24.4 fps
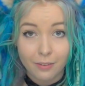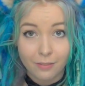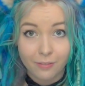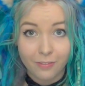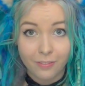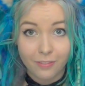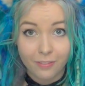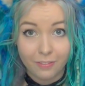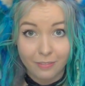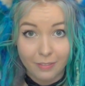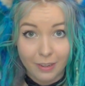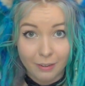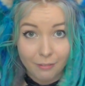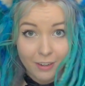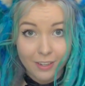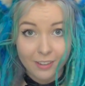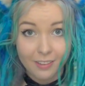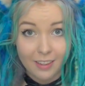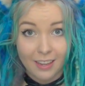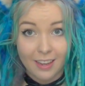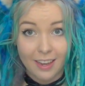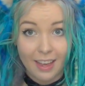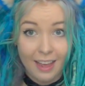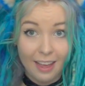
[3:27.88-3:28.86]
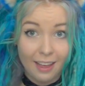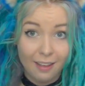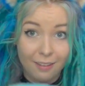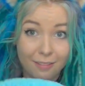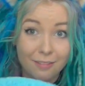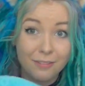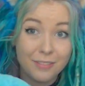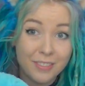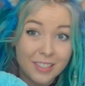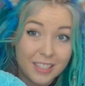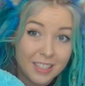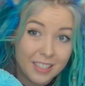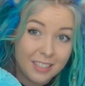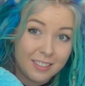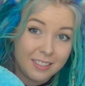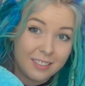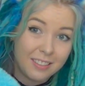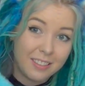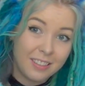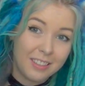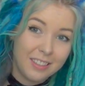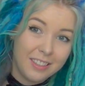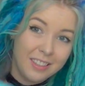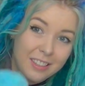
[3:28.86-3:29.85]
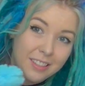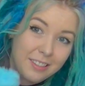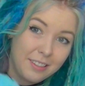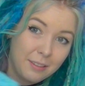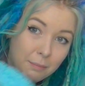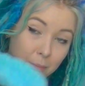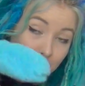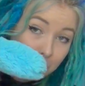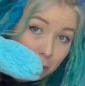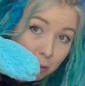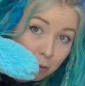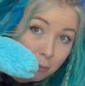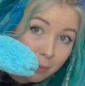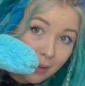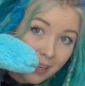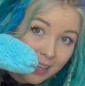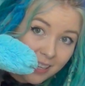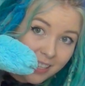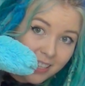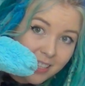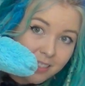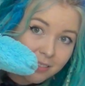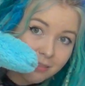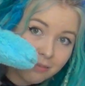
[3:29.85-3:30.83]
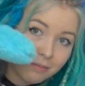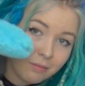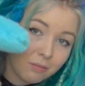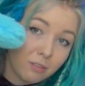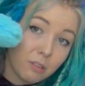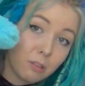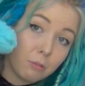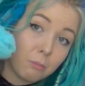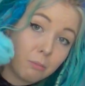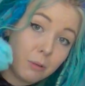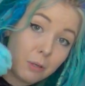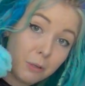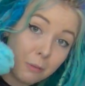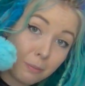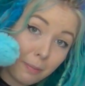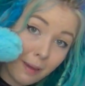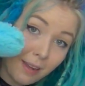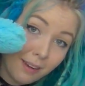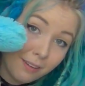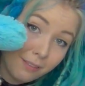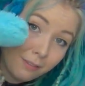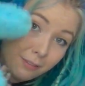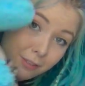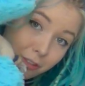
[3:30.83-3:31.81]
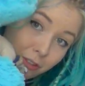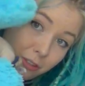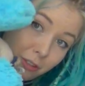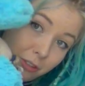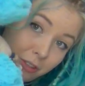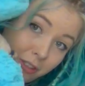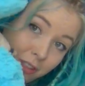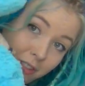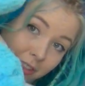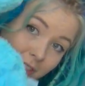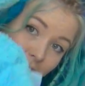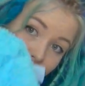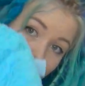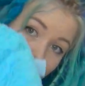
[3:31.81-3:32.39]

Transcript: of my friends I have is Blue Bunny, or Blue Bun for short.